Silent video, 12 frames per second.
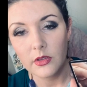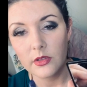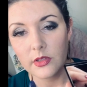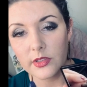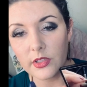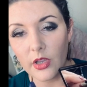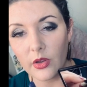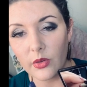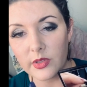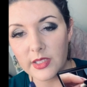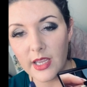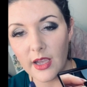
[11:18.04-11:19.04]
So
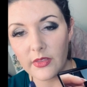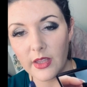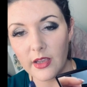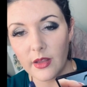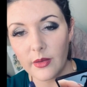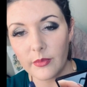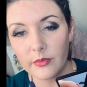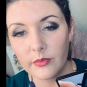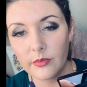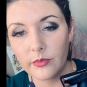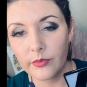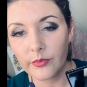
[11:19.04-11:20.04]
see how they come
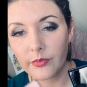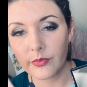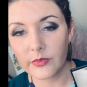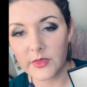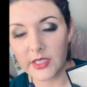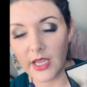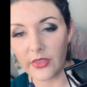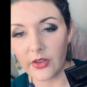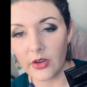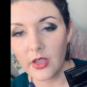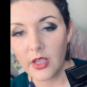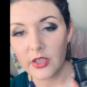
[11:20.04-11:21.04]

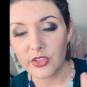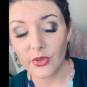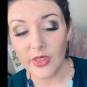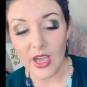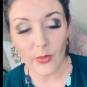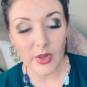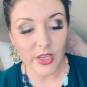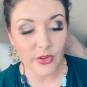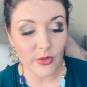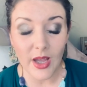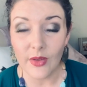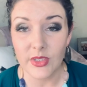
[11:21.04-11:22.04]
together? So that way you
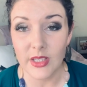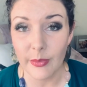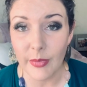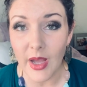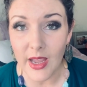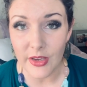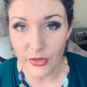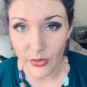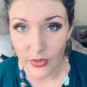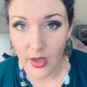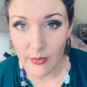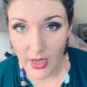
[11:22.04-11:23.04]
don't have to like buy a new
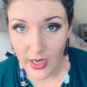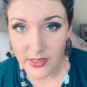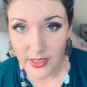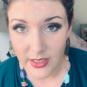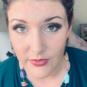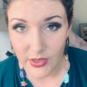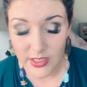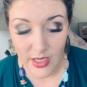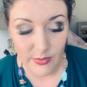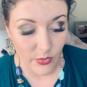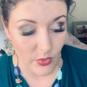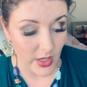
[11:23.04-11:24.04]
compact. Like every time
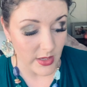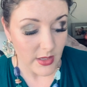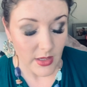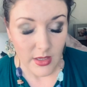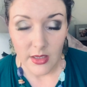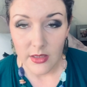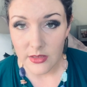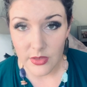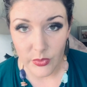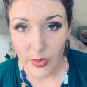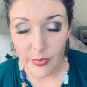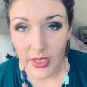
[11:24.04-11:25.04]
you want to
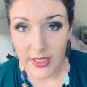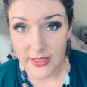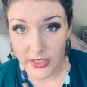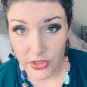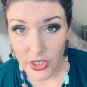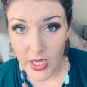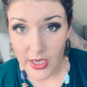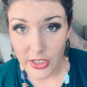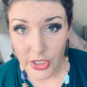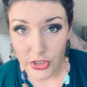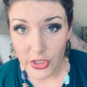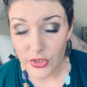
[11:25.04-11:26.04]
replace the shade,
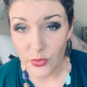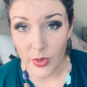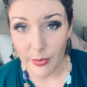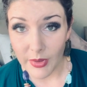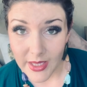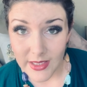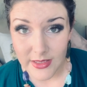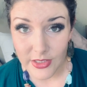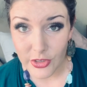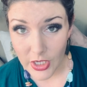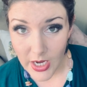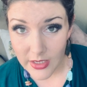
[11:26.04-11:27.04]
you just replace the
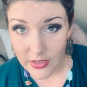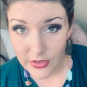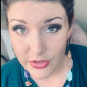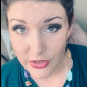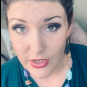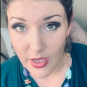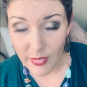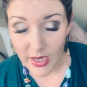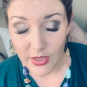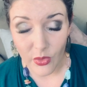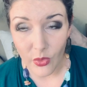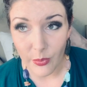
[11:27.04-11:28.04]
shade. So you're not
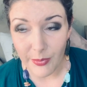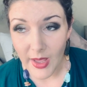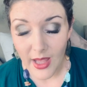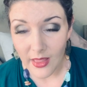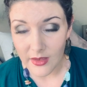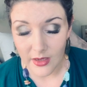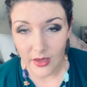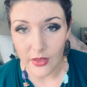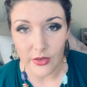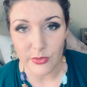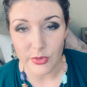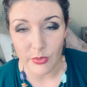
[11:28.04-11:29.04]
buying a whole palette of
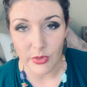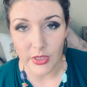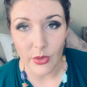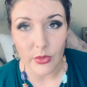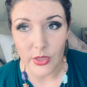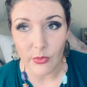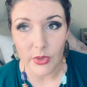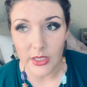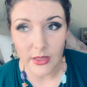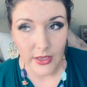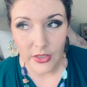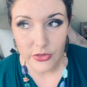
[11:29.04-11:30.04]
colors when you really only wanted
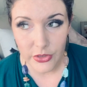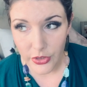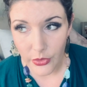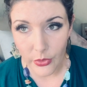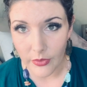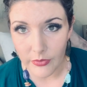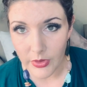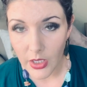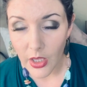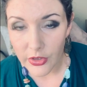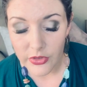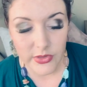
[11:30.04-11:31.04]
like 2 of the
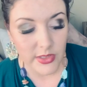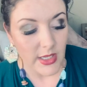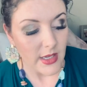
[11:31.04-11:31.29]
colors.